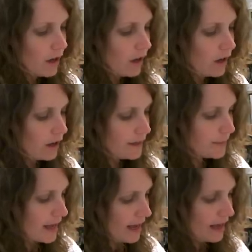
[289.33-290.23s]
On
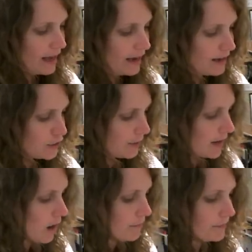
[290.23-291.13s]
page, here we
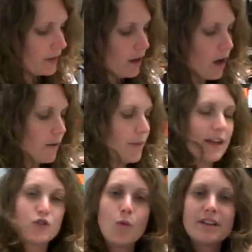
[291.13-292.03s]
go, on
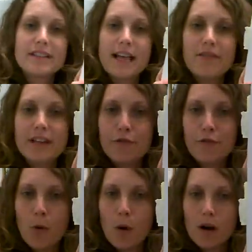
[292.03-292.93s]
page
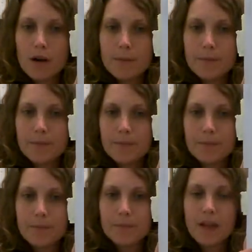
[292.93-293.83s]
174,
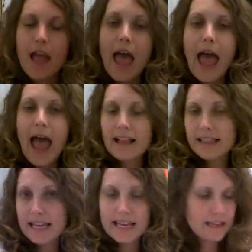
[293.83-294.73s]
at
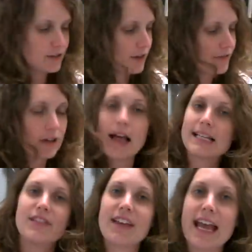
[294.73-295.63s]
the end of the
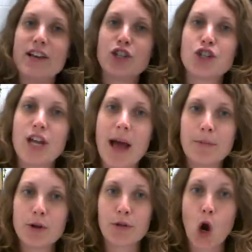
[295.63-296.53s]
classification
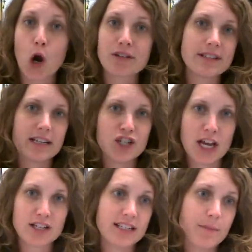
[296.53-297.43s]
chapter, there are
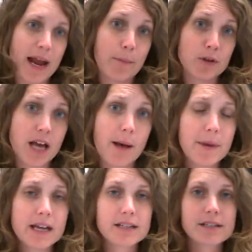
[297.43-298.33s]
suggested paper
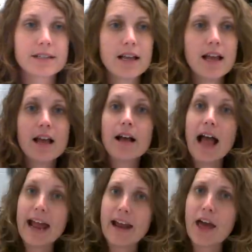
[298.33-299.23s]
topics,
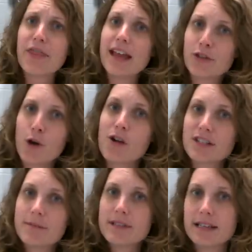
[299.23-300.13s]
And I think there are
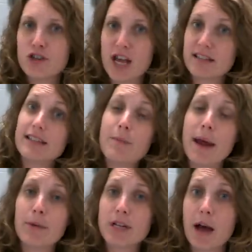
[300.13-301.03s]
some suggested
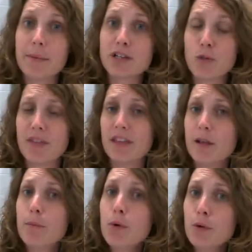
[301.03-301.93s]
paper topics within
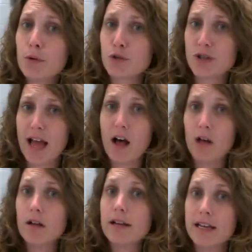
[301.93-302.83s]
the Moodle
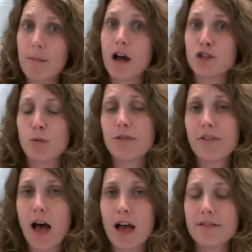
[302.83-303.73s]
shell in Module
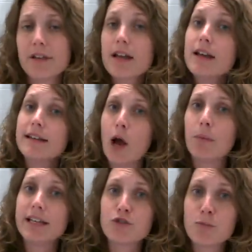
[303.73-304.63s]
5. Now
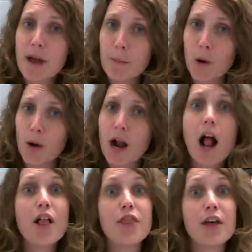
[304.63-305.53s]
please remember,
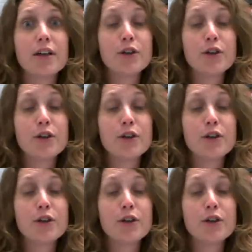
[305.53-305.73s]
the